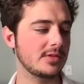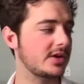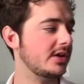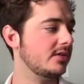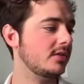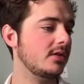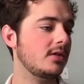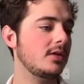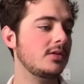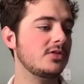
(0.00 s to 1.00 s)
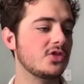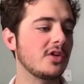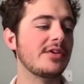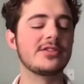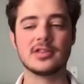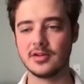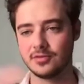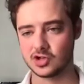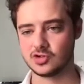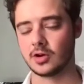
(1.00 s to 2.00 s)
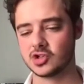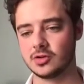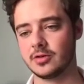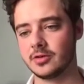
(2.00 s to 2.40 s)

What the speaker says: can serve as the infrastructure